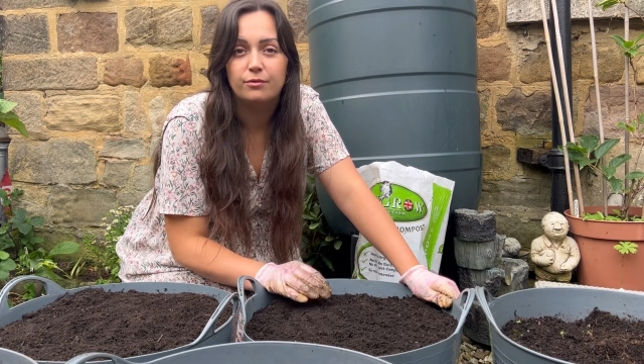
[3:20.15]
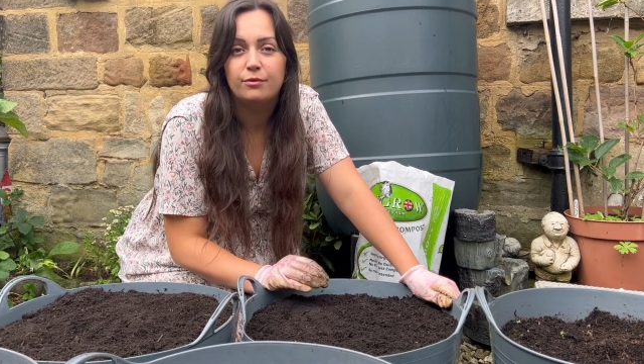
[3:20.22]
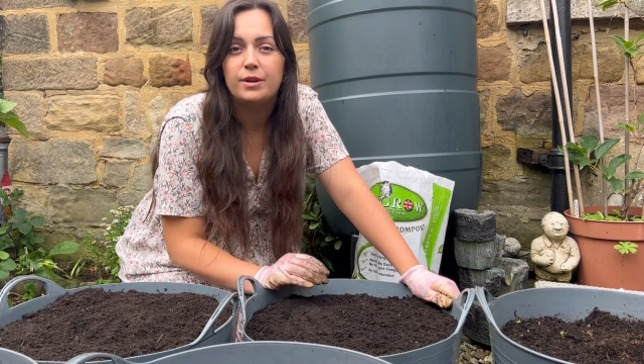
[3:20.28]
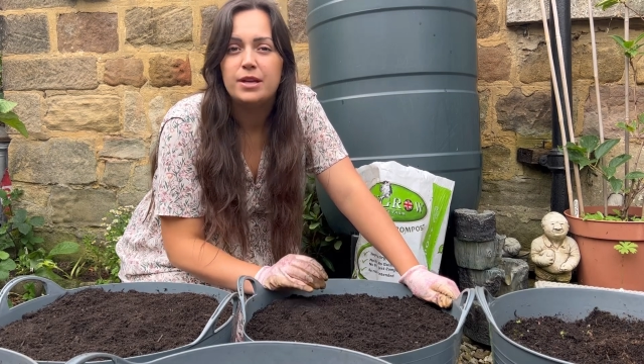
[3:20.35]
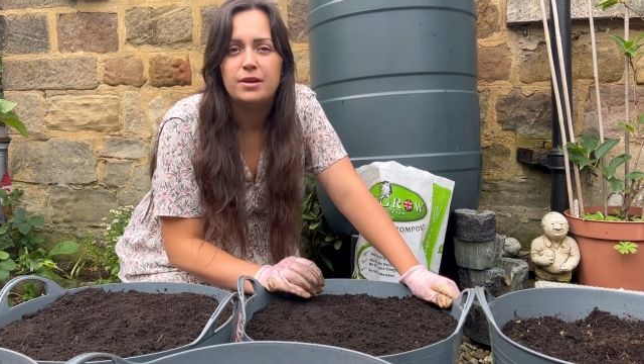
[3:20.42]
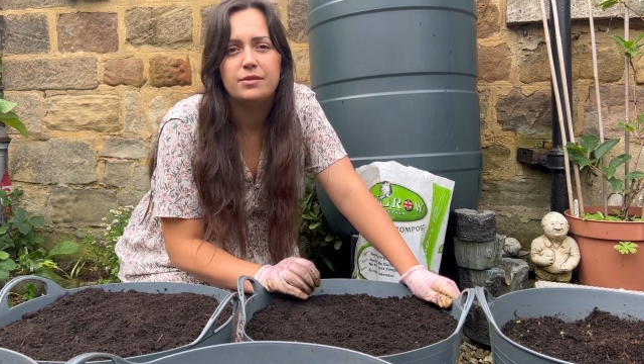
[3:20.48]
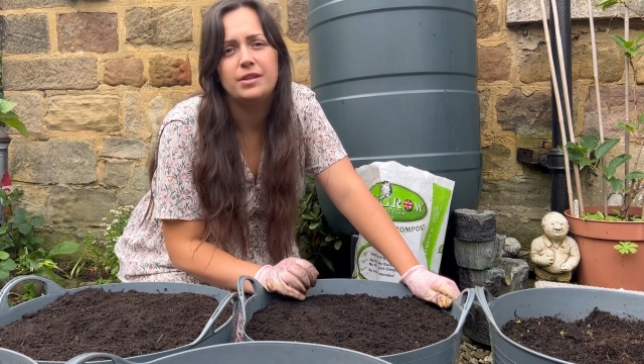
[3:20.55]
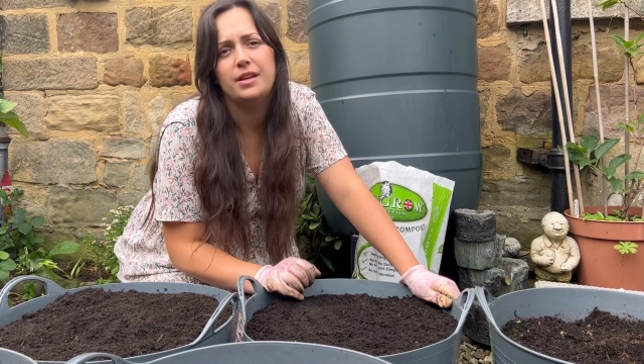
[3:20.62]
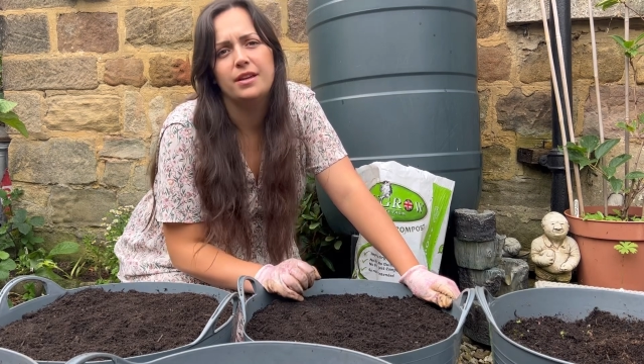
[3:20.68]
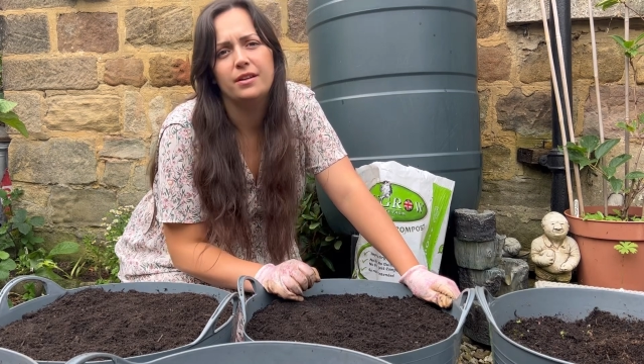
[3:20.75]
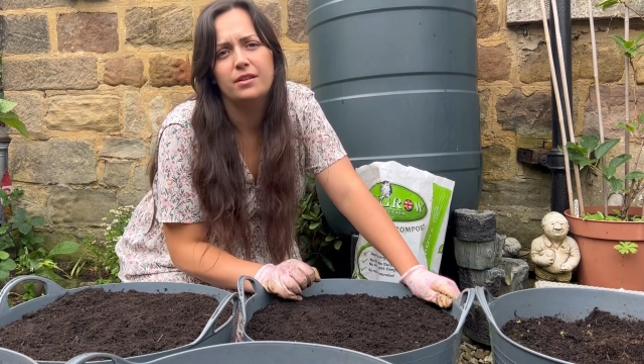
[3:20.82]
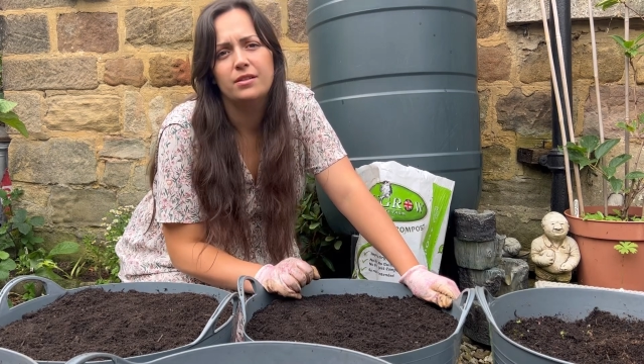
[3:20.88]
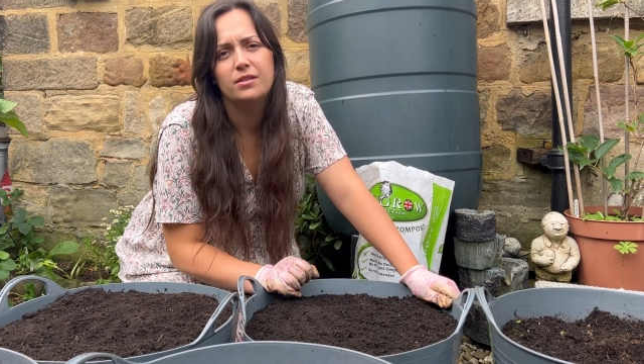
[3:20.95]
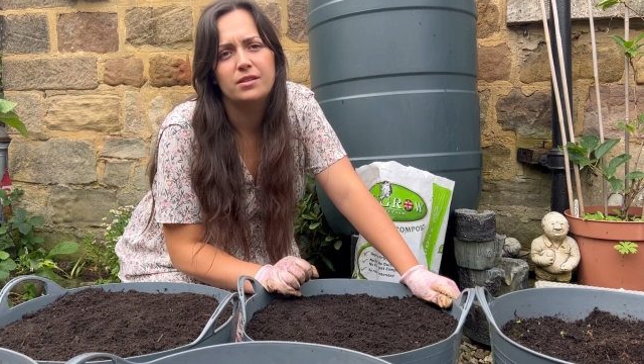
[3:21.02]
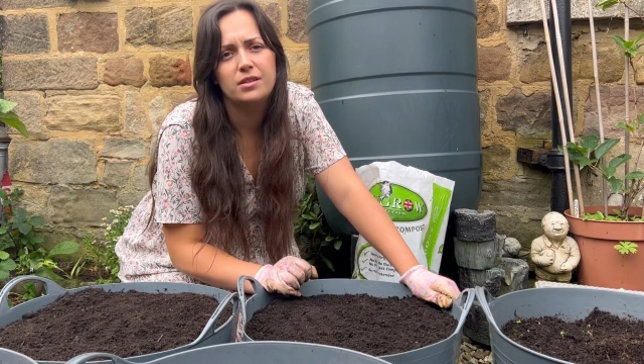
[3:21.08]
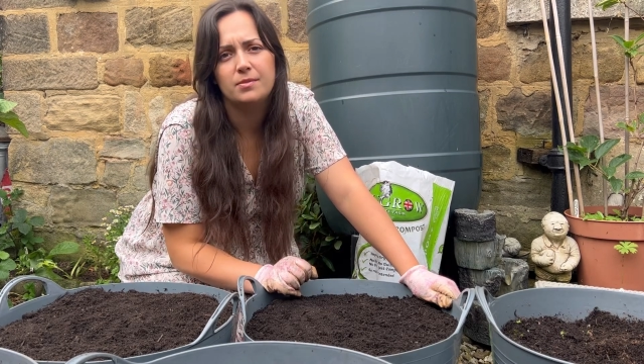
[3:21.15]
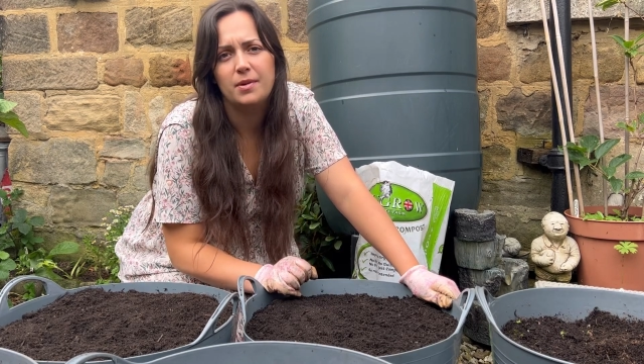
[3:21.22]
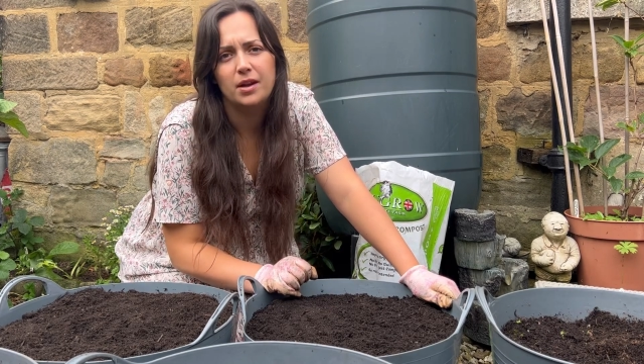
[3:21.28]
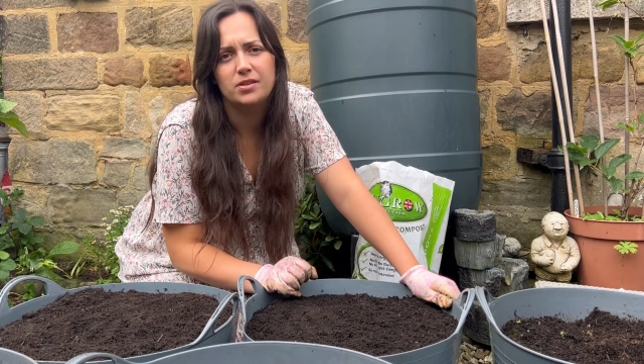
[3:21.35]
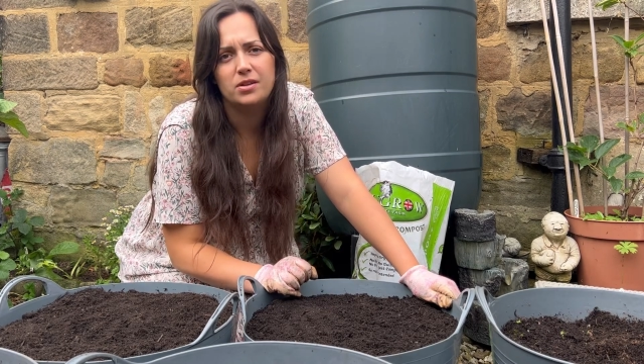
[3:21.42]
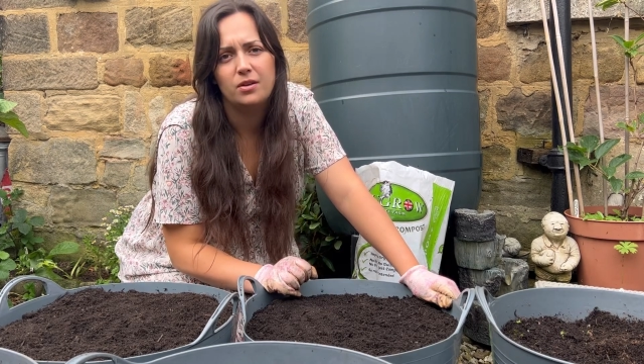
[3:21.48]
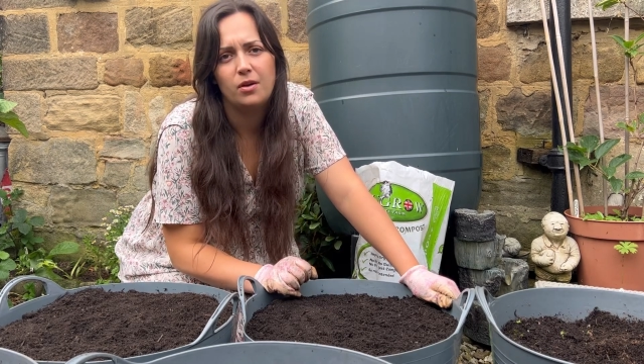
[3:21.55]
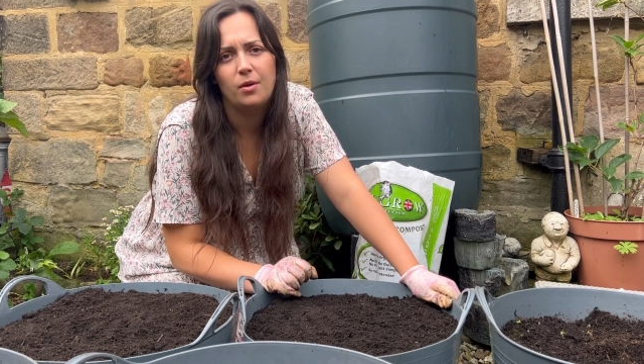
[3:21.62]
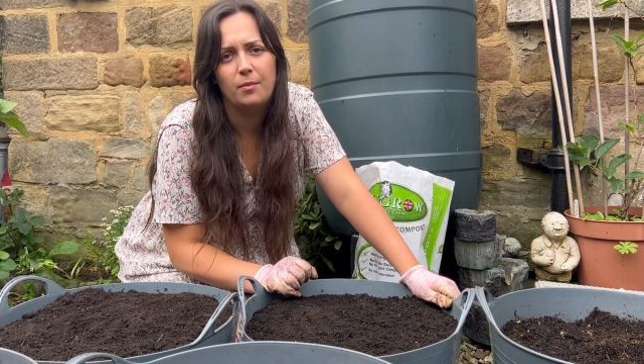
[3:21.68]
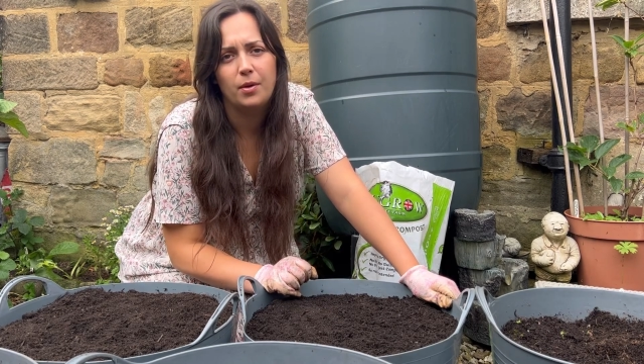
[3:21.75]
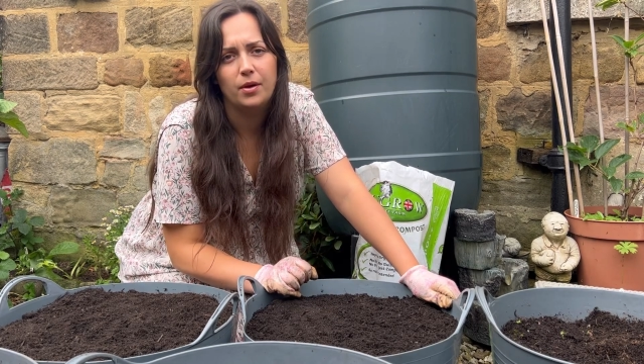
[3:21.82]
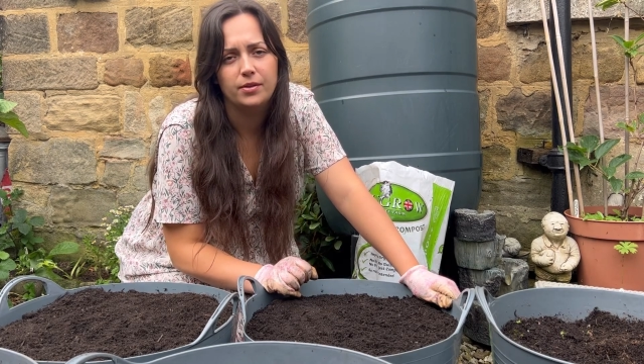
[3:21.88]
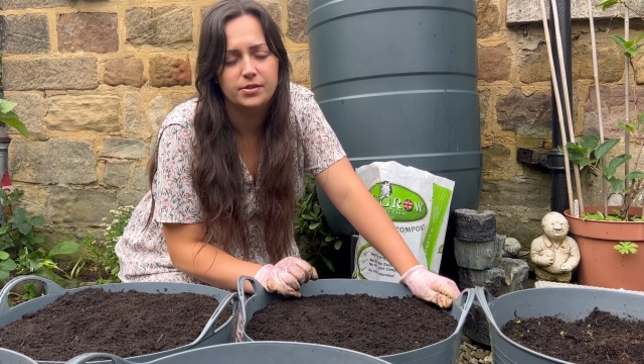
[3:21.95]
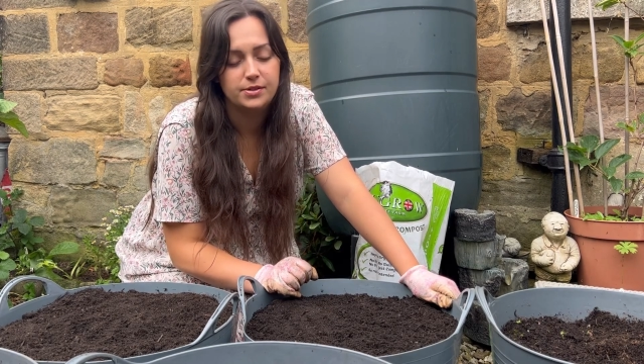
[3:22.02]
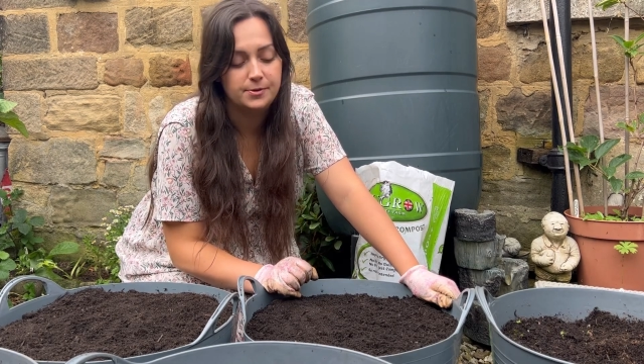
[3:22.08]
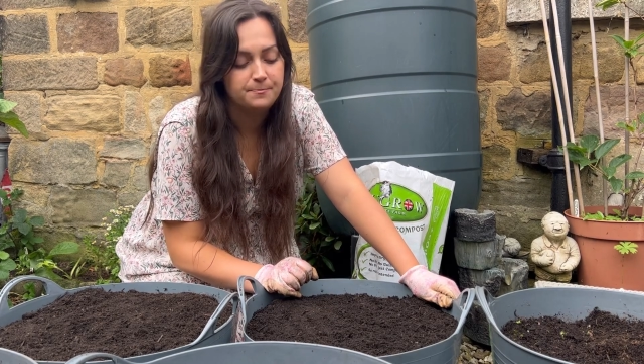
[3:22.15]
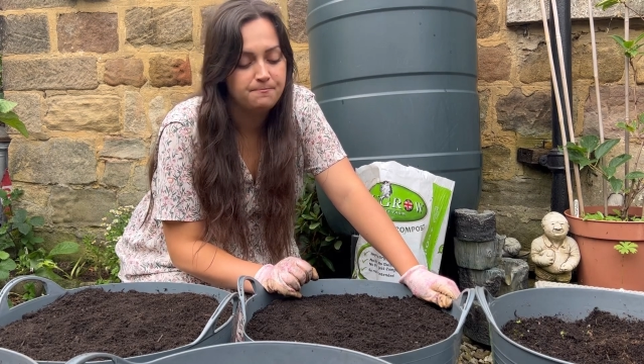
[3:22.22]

reusing the tomato compost.